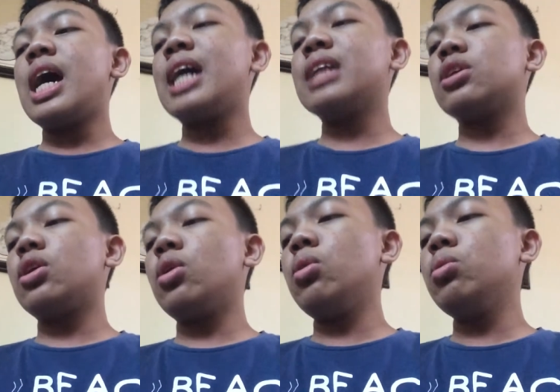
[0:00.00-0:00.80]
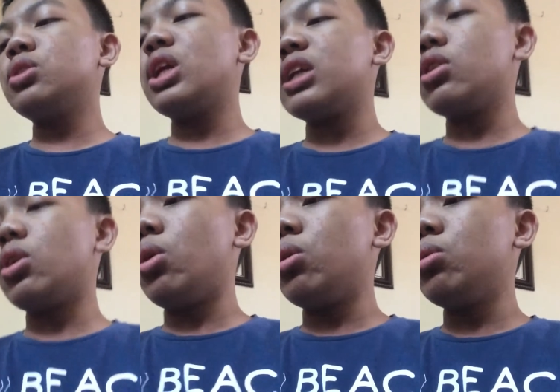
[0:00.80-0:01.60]
at all that
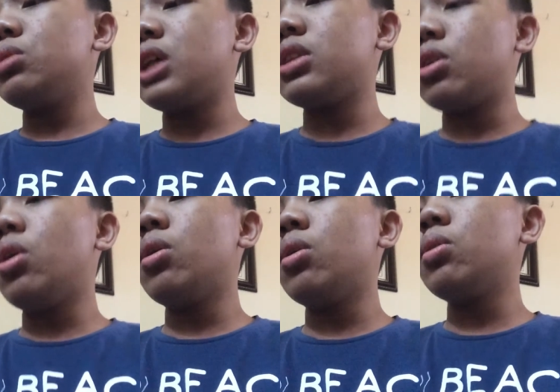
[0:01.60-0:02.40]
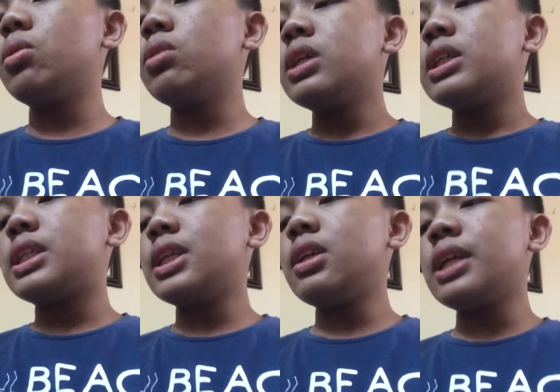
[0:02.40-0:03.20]
all that all
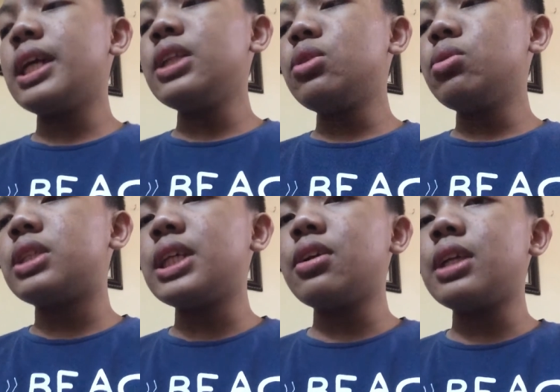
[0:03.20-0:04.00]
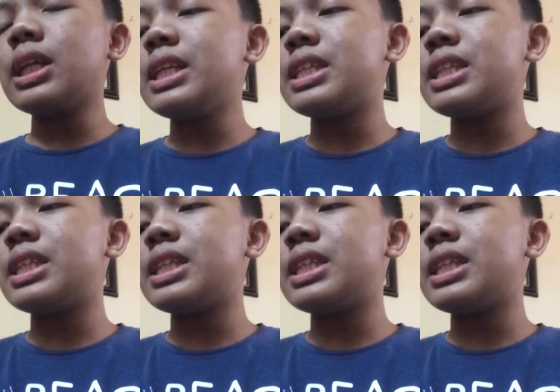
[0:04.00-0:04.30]
zero nine two zero three